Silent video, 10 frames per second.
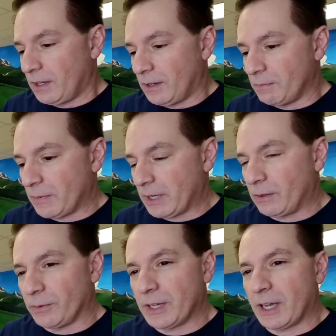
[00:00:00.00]

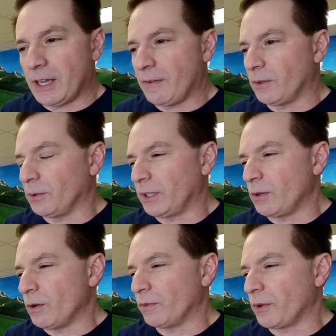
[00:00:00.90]
I don't think I ever
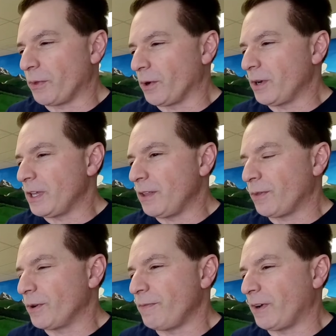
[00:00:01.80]
really go over 30,
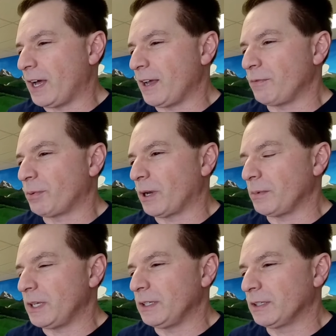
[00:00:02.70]
35
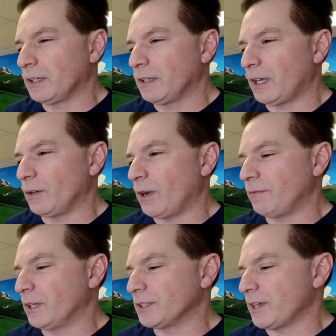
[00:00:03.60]
probably. I know
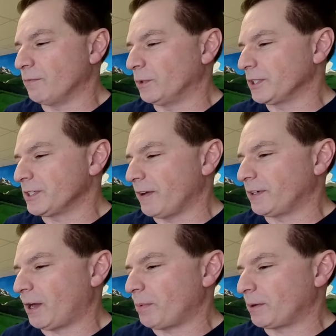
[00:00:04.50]
I've done
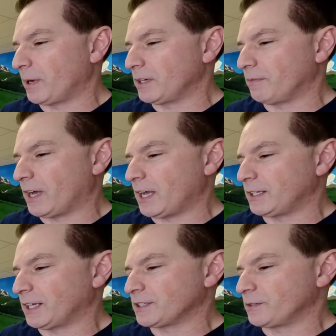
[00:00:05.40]
717 out there by
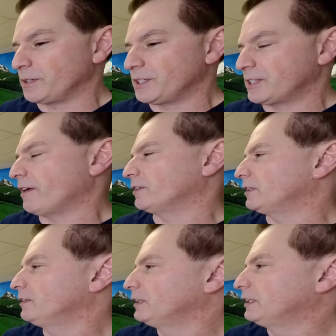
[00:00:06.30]
Divide, and that's
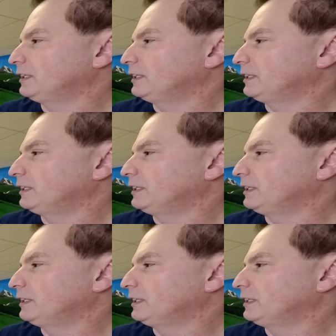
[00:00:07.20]
37.